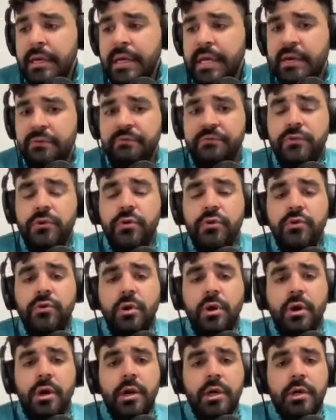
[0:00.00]
If
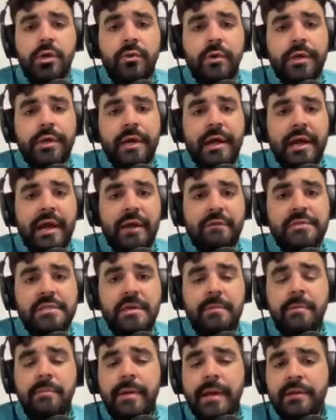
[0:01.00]
you are going to have
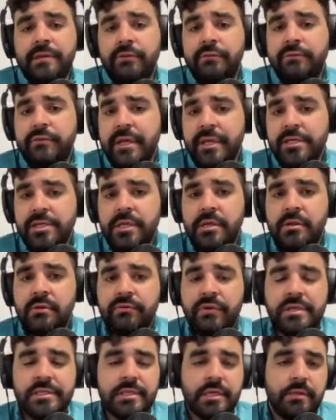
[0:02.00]
some amount of flexion and the
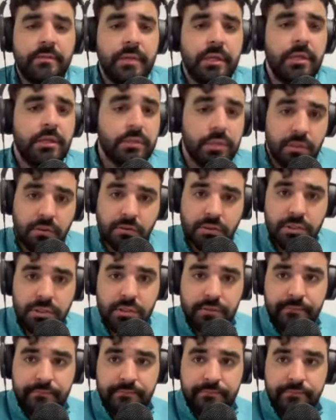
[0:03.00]
face is going to be
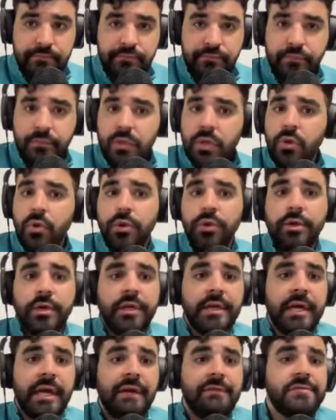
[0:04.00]
closed, or you're
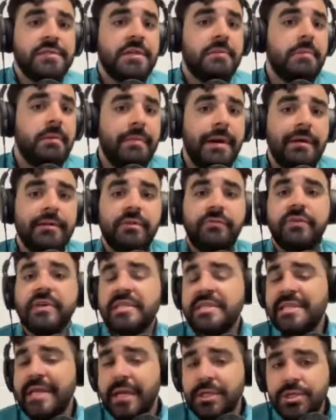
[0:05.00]
going to have some amount of
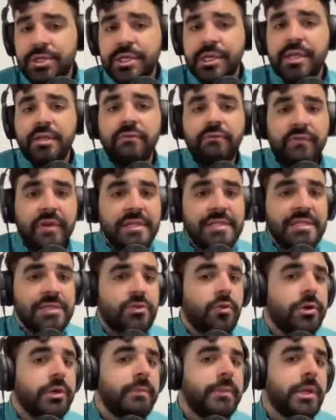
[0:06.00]
extension and the face is
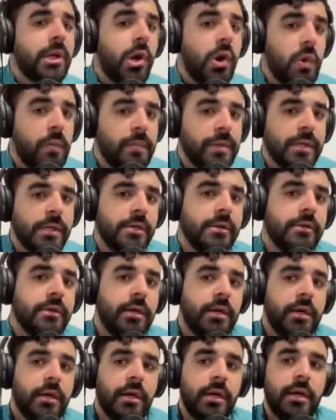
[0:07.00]
going to be open
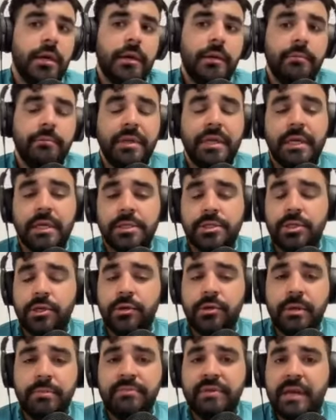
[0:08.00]
because your
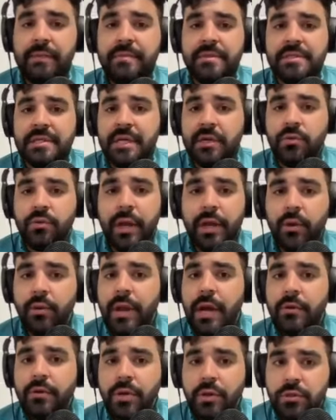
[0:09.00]
grip type is like right
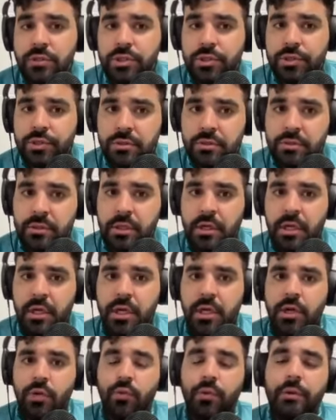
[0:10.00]
around neutral,
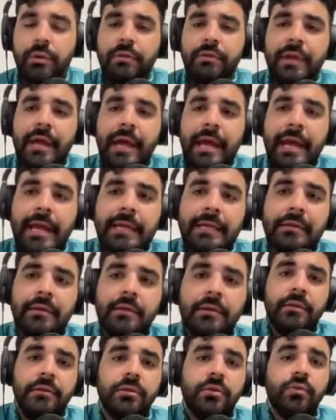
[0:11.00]
well, then
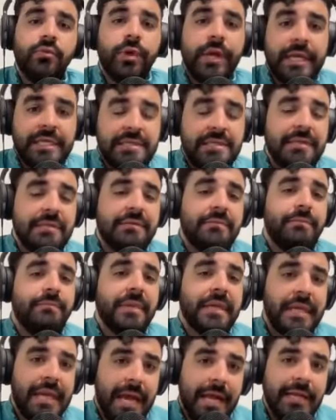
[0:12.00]
the wrist
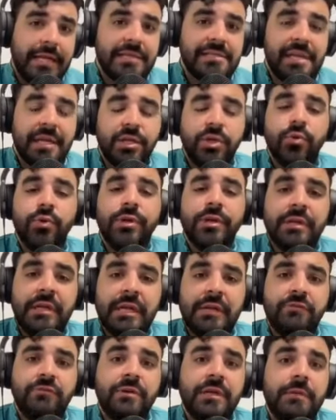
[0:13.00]
mechanics that you would
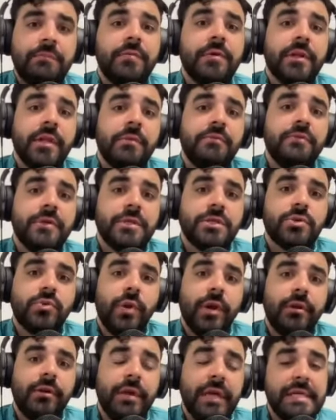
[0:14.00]
need to keep the club face
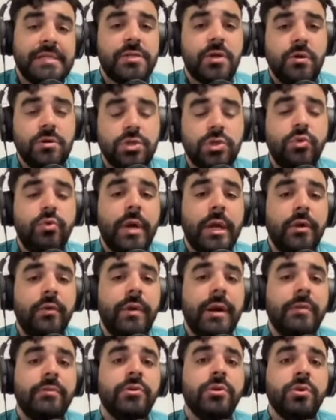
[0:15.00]
square is also right
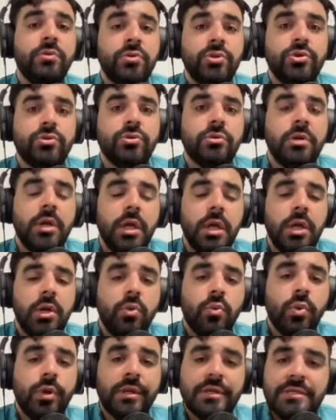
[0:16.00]
around neutral.
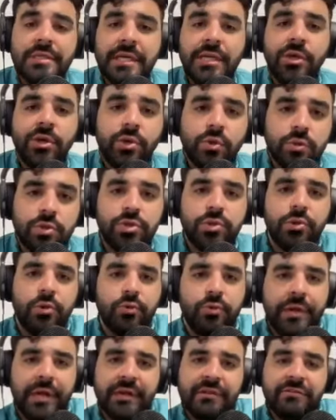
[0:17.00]
What is a neutral
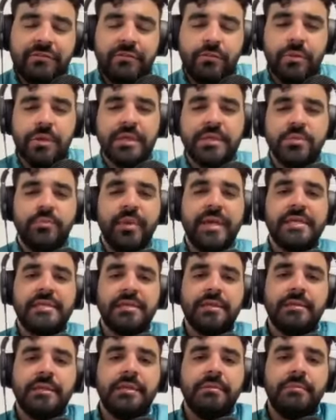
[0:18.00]
wrist? Well, it's
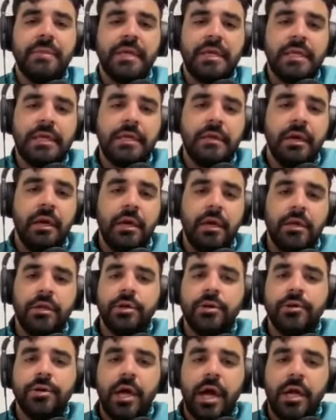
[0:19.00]
basically meaning
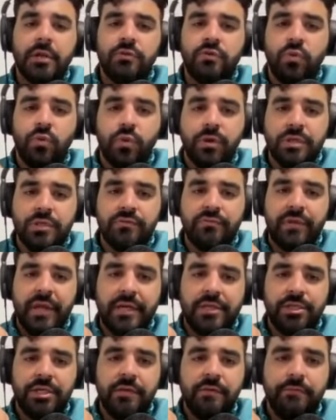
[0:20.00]
you're not towards
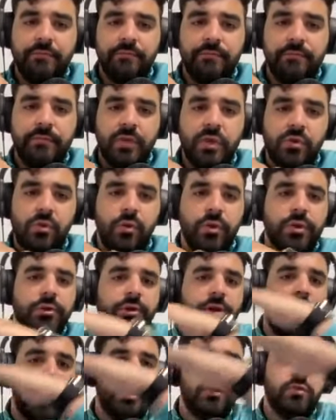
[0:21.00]
flexion or you're
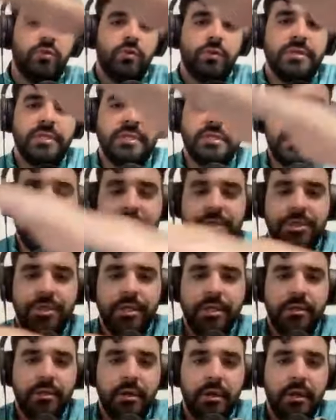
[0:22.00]
not towards
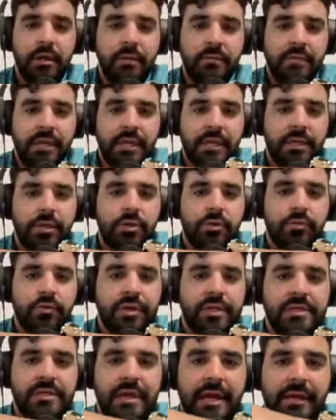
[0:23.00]
extension, meaning your
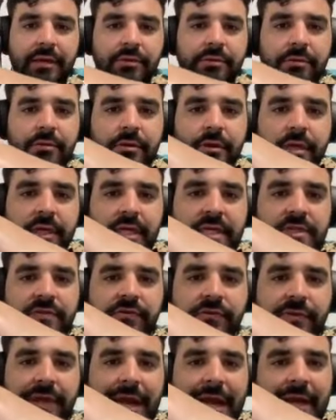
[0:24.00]
wrist angle is
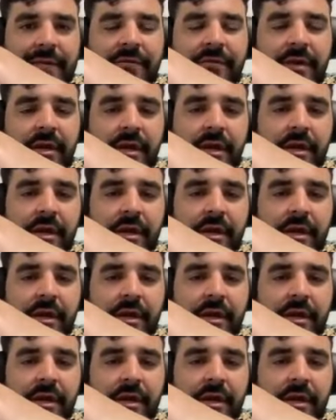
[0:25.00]
flat.